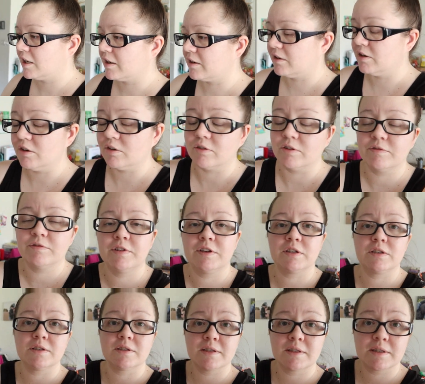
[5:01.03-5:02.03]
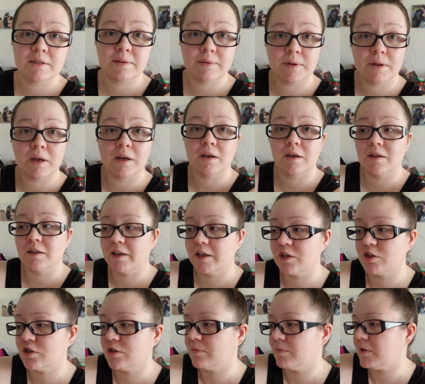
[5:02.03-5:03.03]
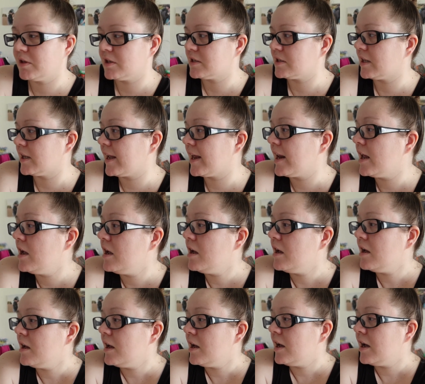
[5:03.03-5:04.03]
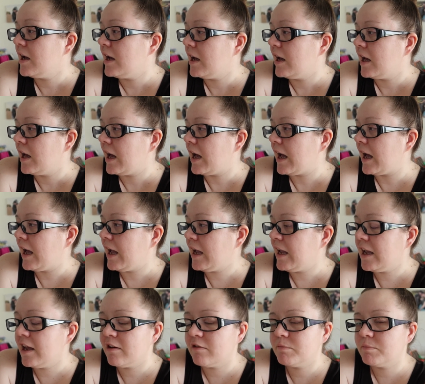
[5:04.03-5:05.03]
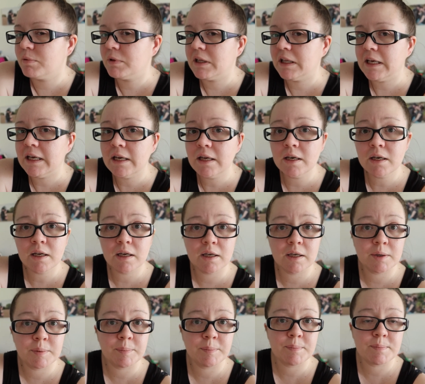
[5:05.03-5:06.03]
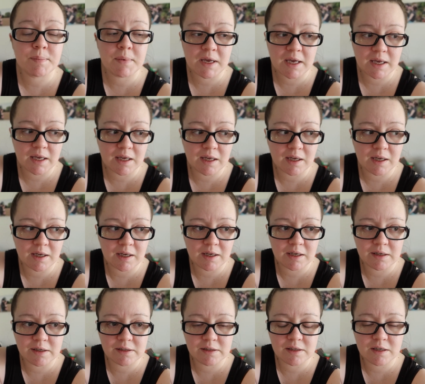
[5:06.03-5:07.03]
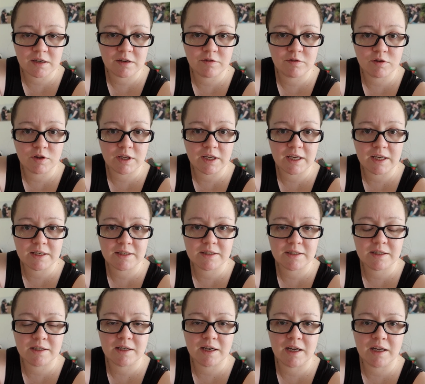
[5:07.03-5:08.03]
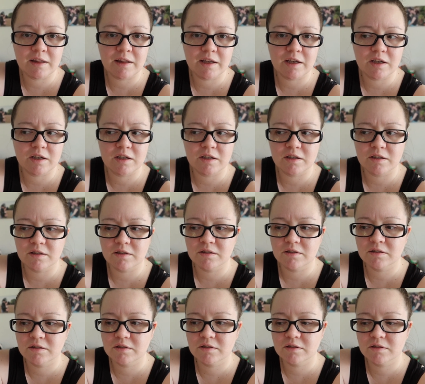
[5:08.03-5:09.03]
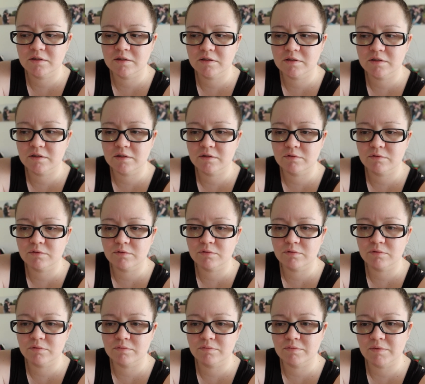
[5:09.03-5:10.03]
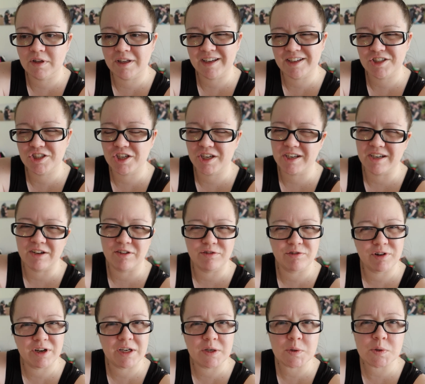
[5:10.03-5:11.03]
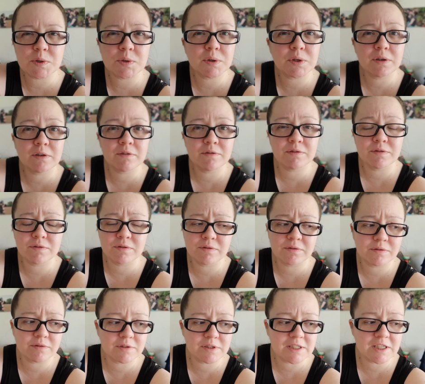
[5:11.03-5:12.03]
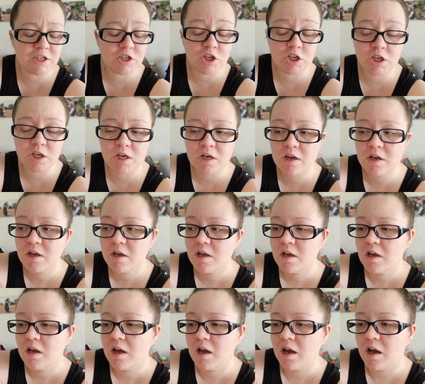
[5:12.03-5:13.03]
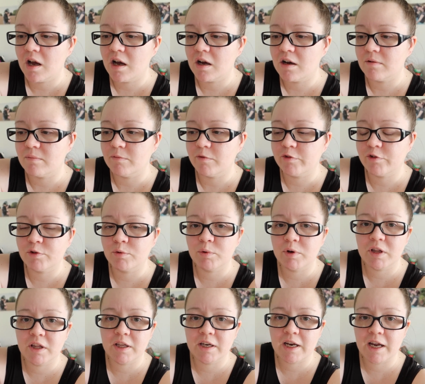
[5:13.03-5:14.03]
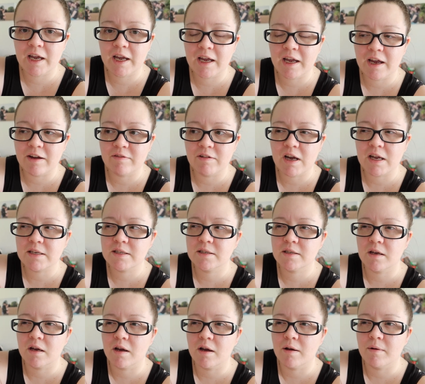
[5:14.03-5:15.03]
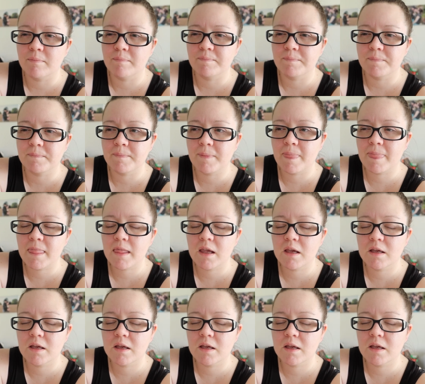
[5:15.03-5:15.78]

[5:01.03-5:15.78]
I don't know, it feels uh, like it shouldn't be this late. I have planned on making for the kids tonight like a, like a chicken alfredo sort of dinner. Um, for Will and I, I've got some